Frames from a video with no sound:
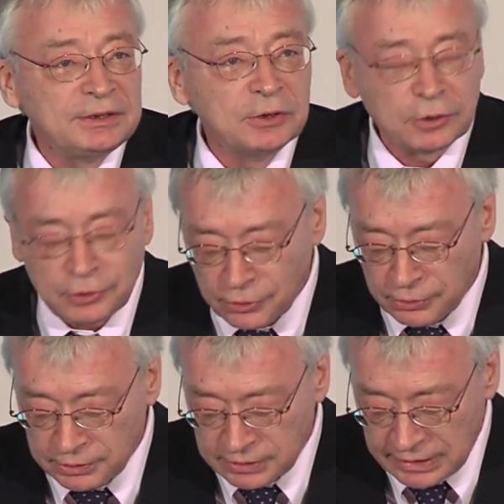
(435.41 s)
your
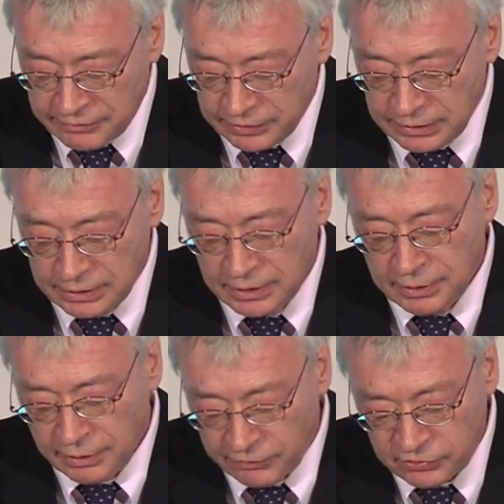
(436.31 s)
current level
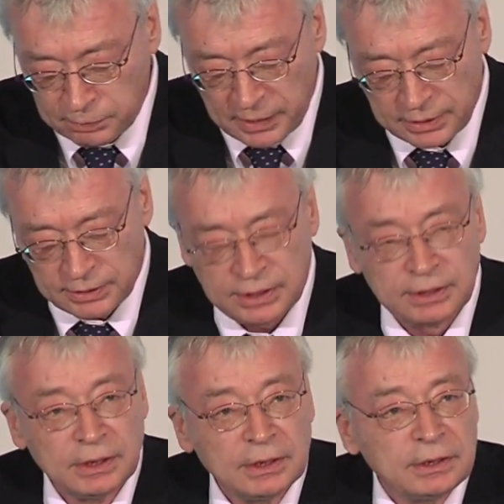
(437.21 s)
of
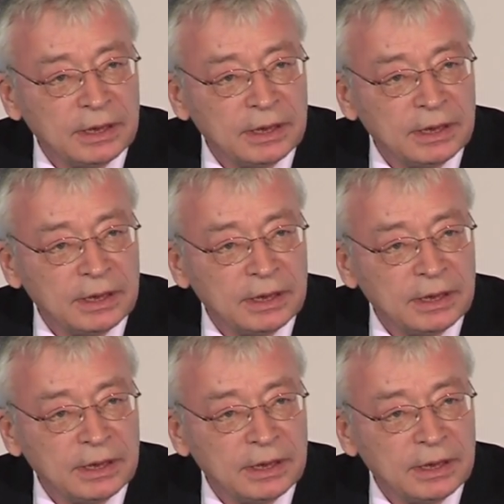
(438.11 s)
spending,